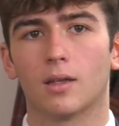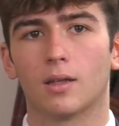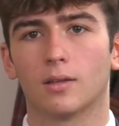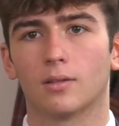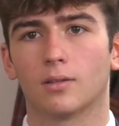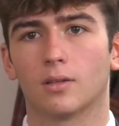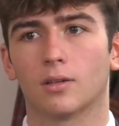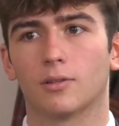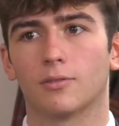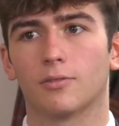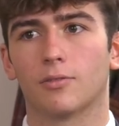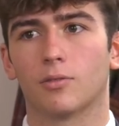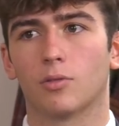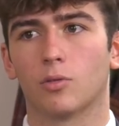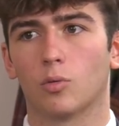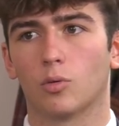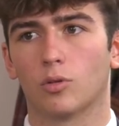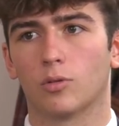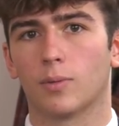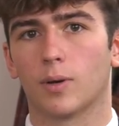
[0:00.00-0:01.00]
is kind of
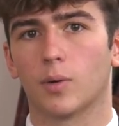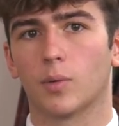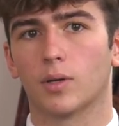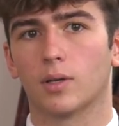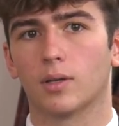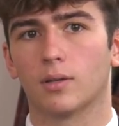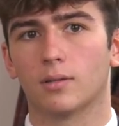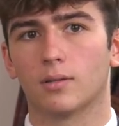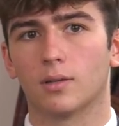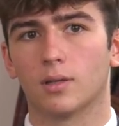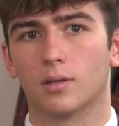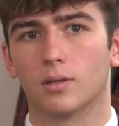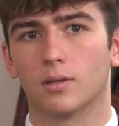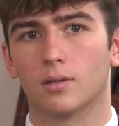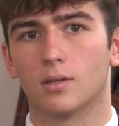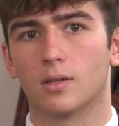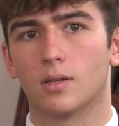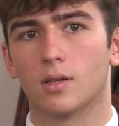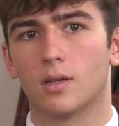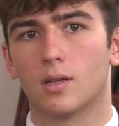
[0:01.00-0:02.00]
thought about and
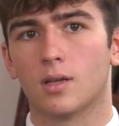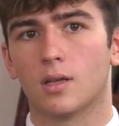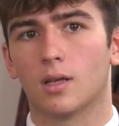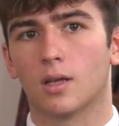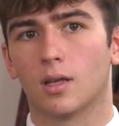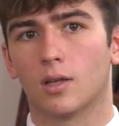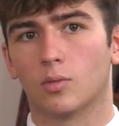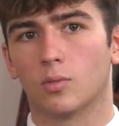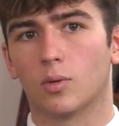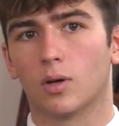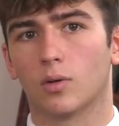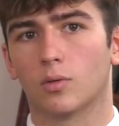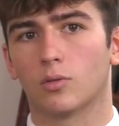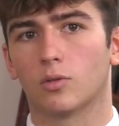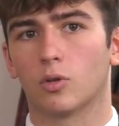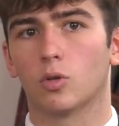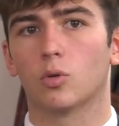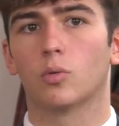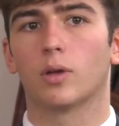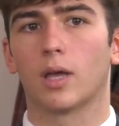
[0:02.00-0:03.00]
considered as well,
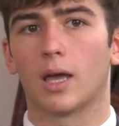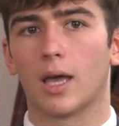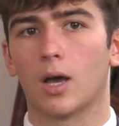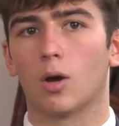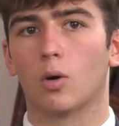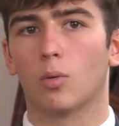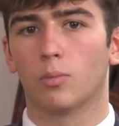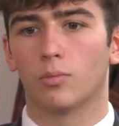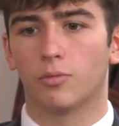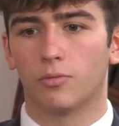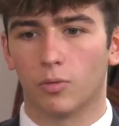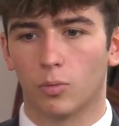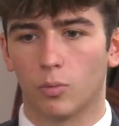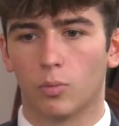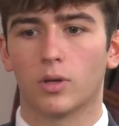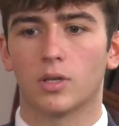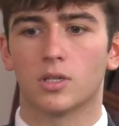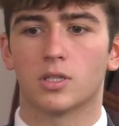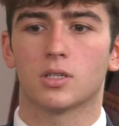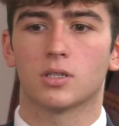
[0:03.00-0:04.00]
so you'll get help for
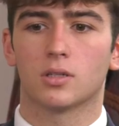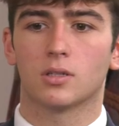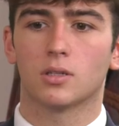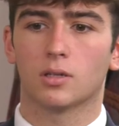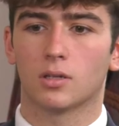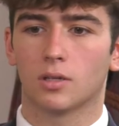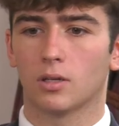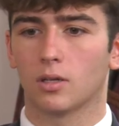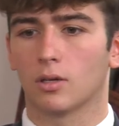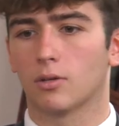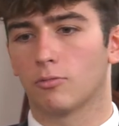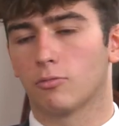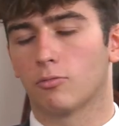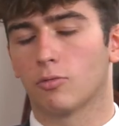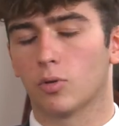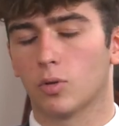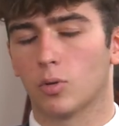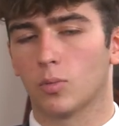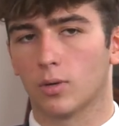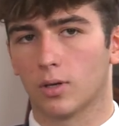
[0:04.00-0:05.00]
which kind of
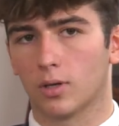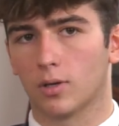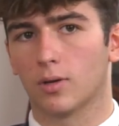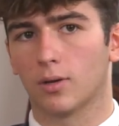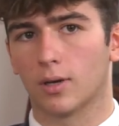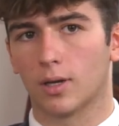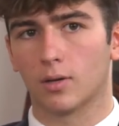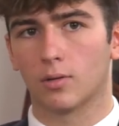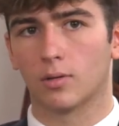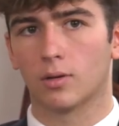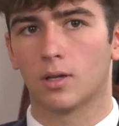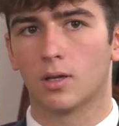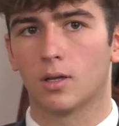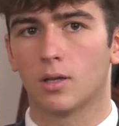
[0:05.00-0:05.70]
route you want to go down.